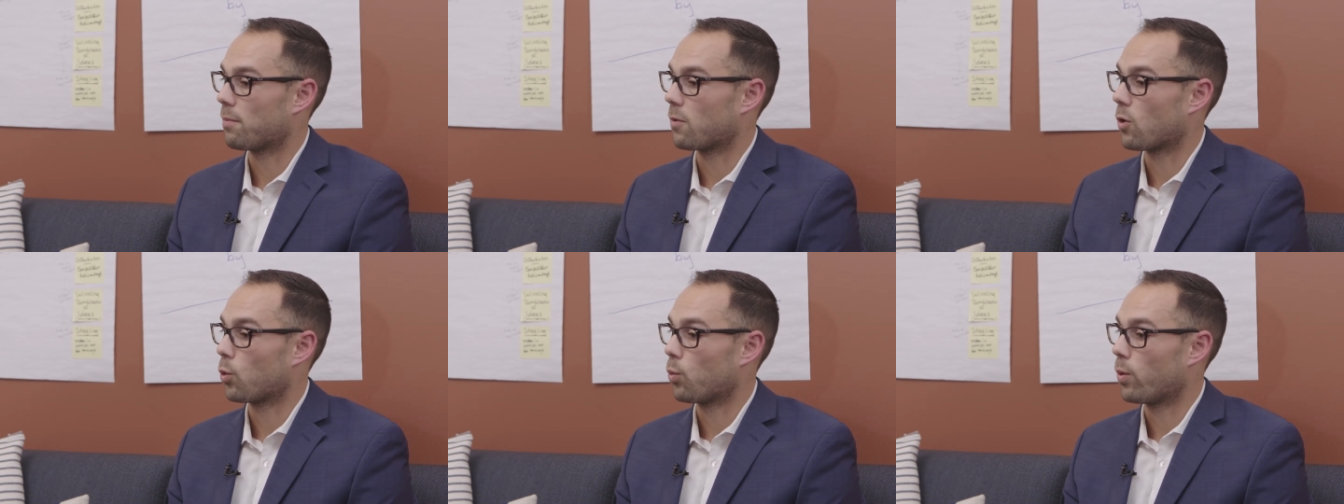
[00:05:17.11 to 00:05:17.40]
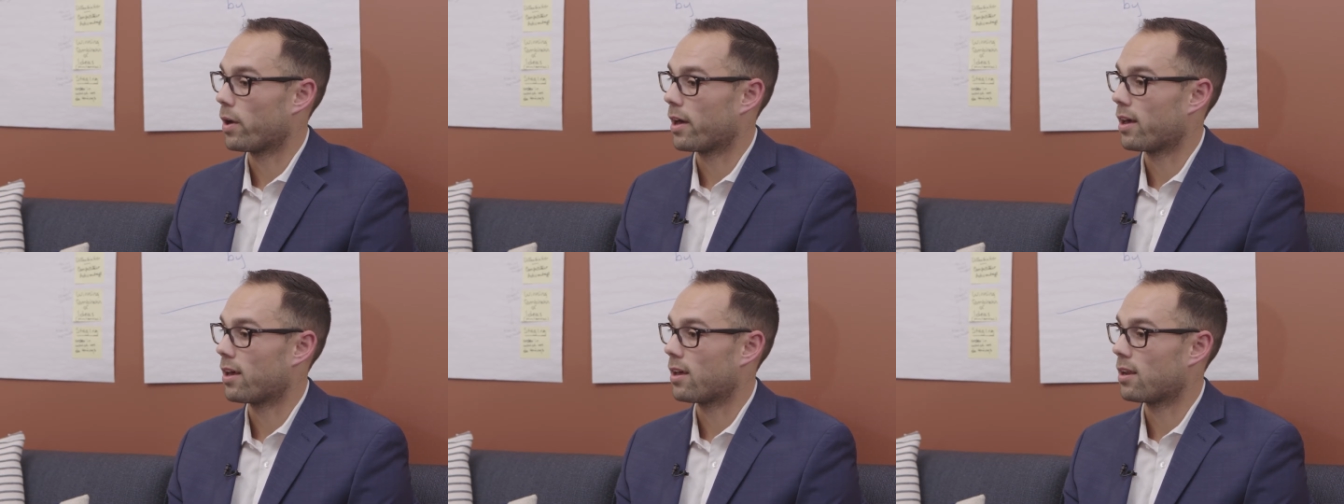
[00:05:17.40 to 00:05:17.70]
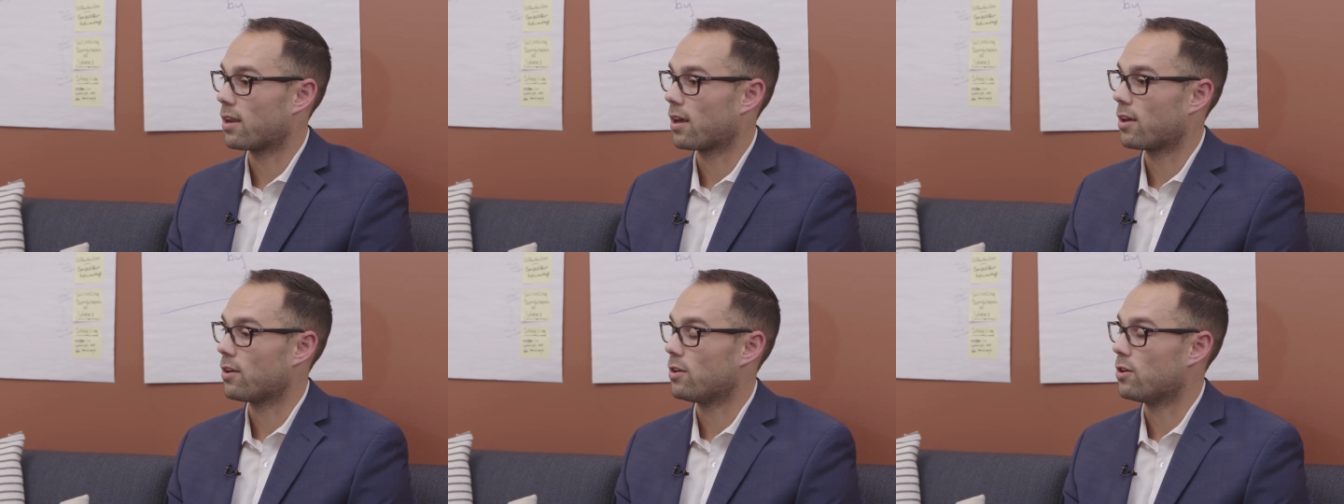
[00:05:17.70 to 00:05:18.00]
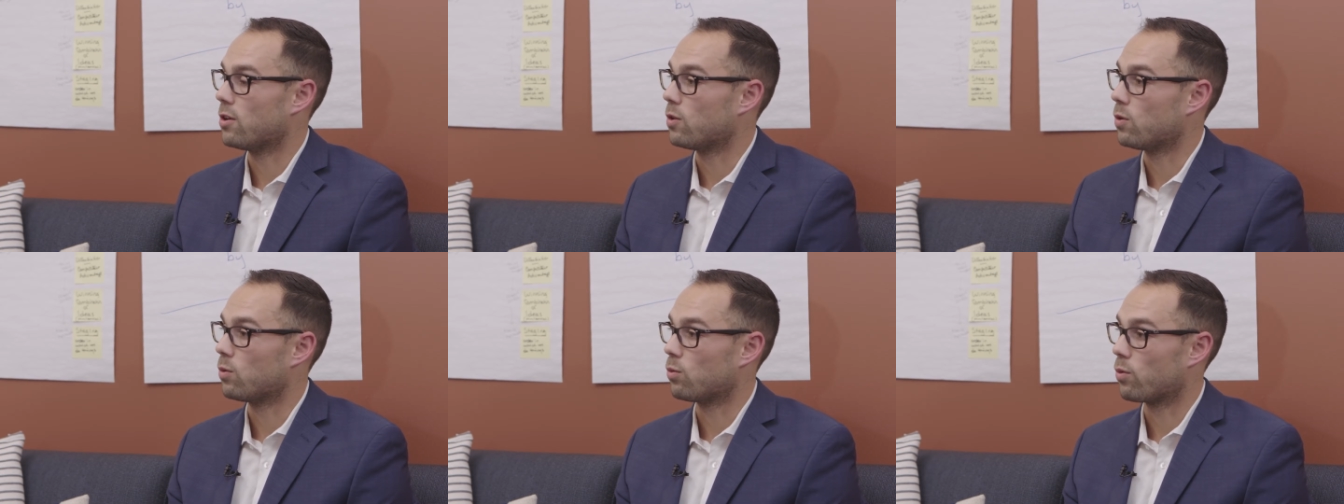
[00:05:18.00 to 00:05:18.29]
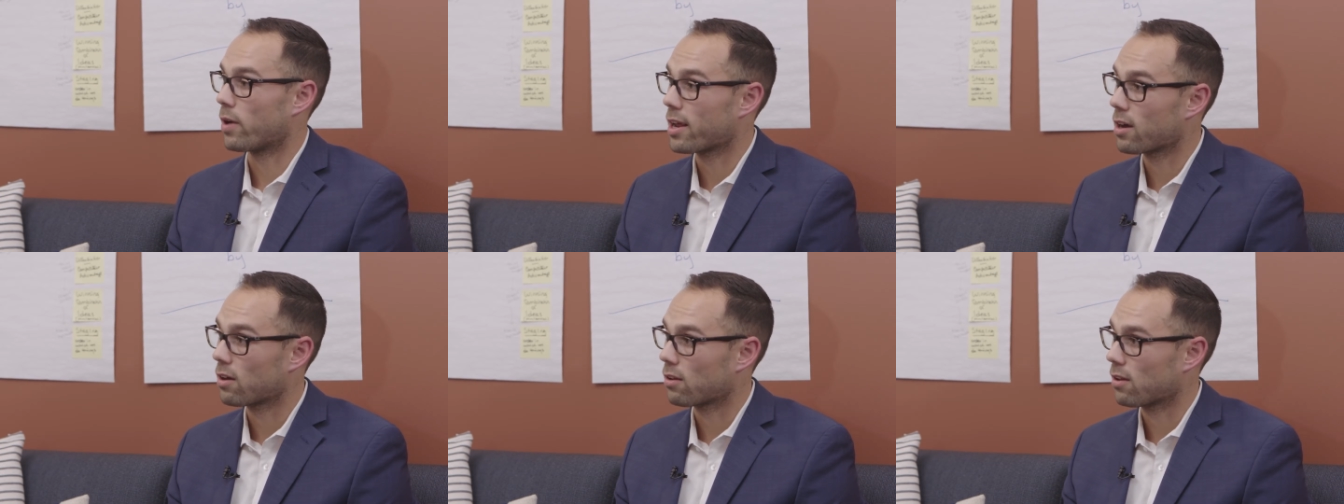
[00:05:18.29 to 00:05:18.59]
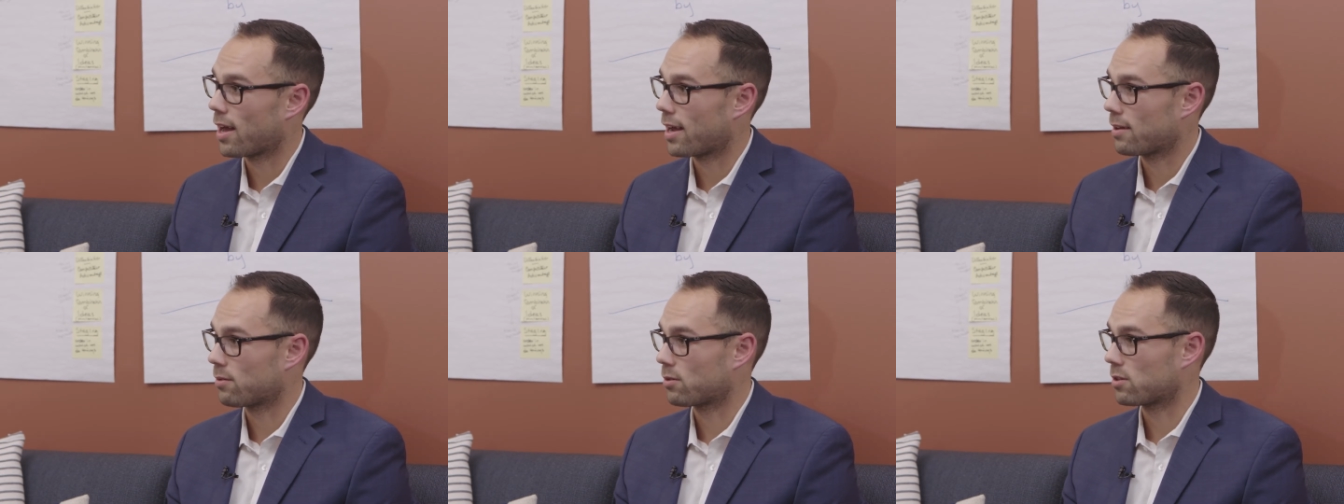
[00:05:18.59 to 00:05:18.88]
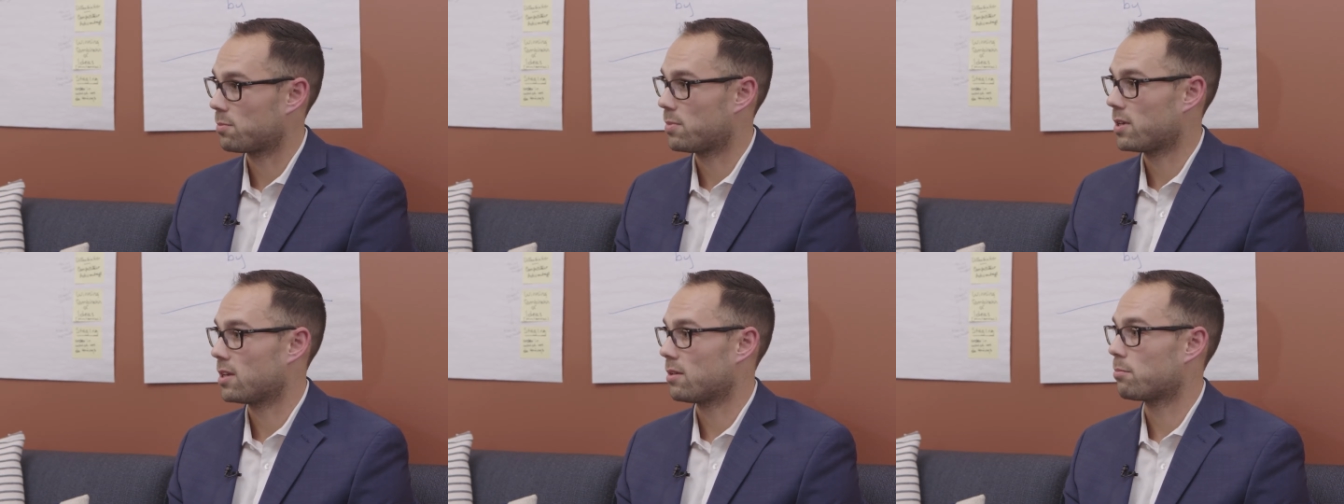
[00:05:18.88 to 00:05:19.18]
when a new rail line
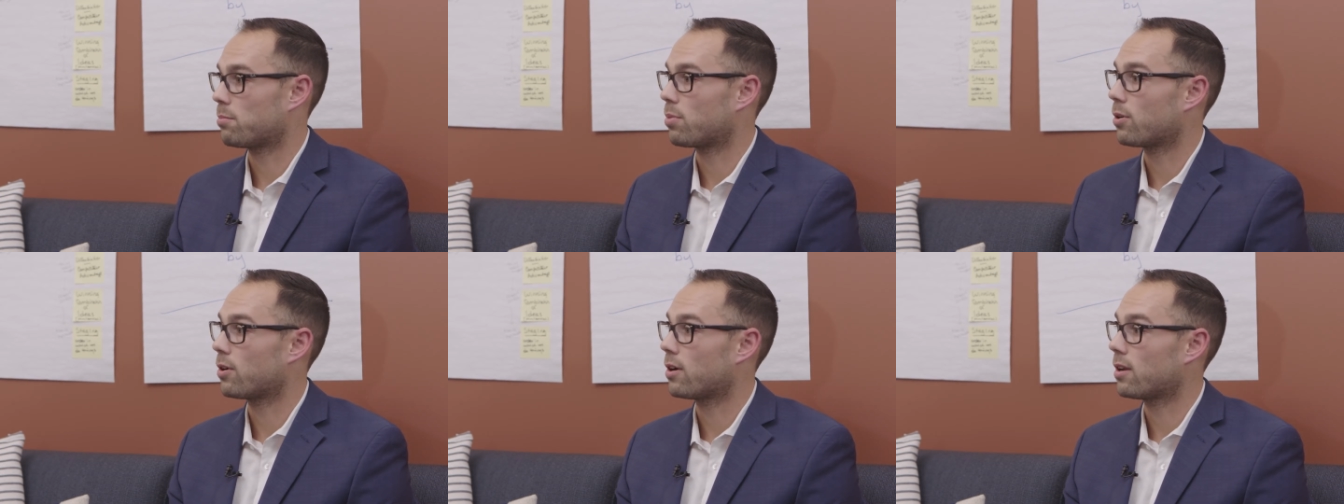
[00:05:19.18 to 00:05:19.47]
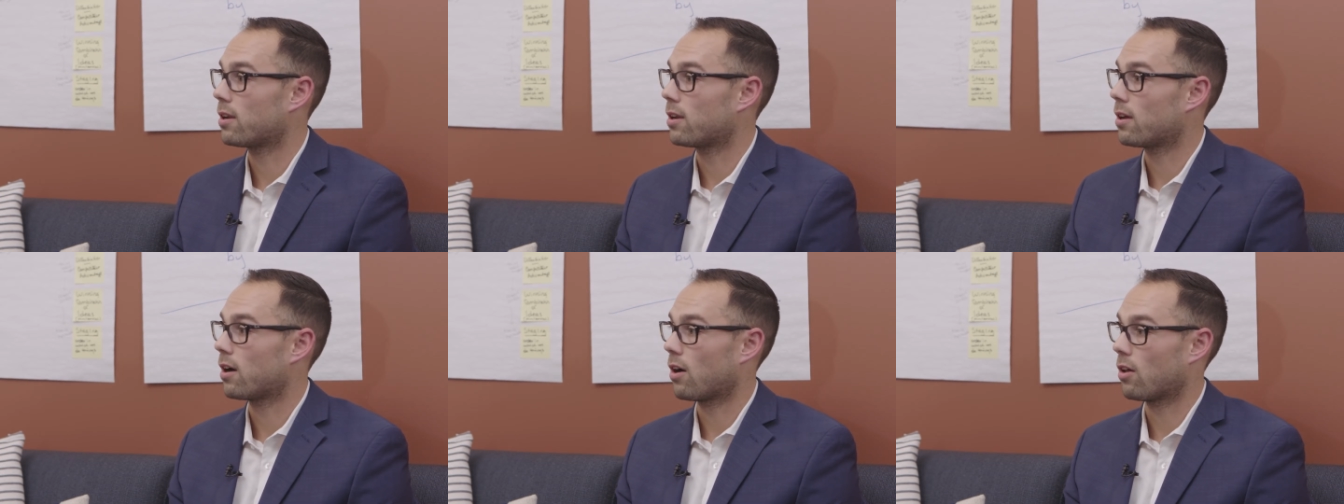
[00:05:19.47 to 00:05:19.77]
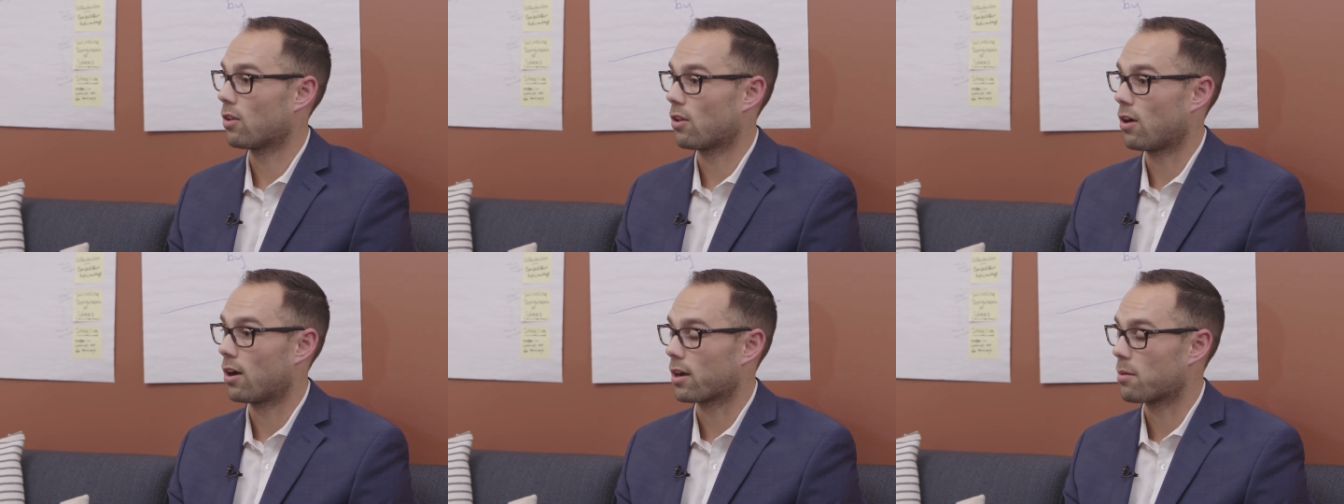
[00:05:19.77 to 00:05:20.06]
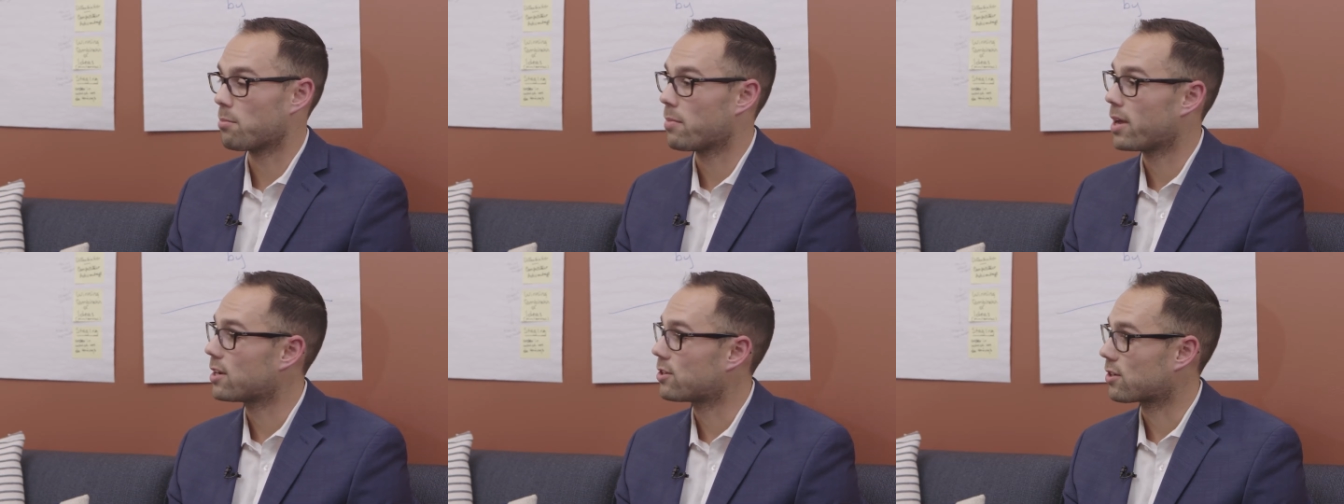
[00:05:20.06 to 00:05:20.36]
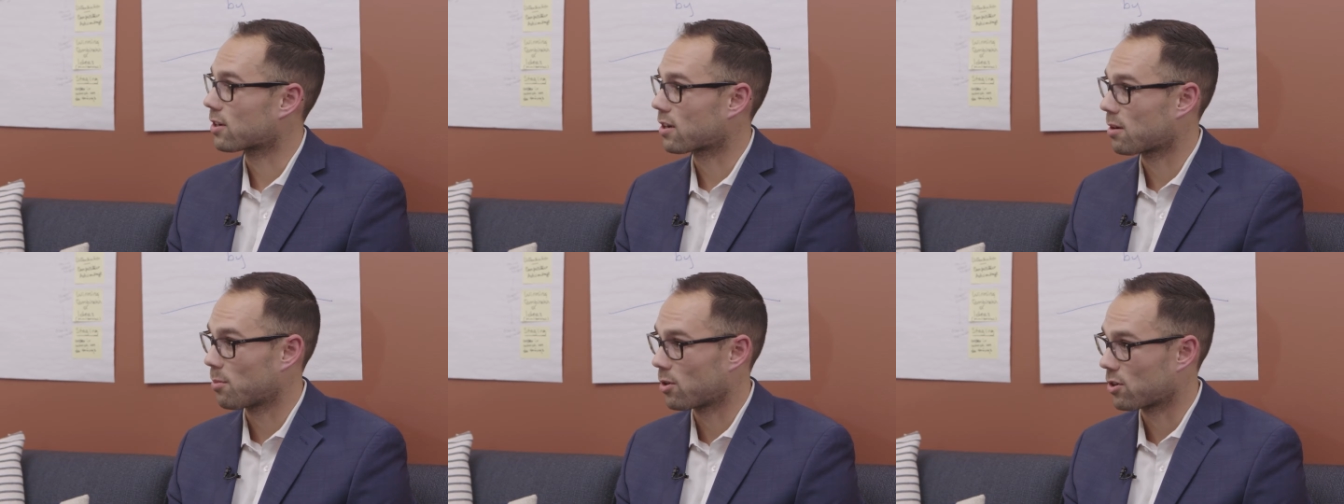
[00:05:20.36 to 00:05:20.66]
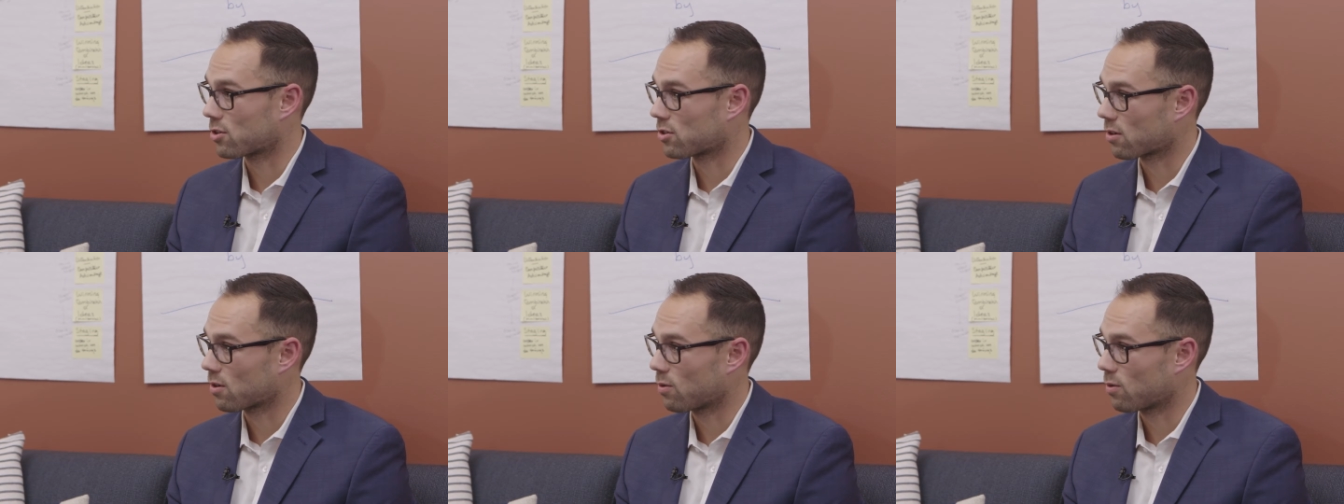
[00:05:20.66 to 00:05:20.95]
was being put along a major commercial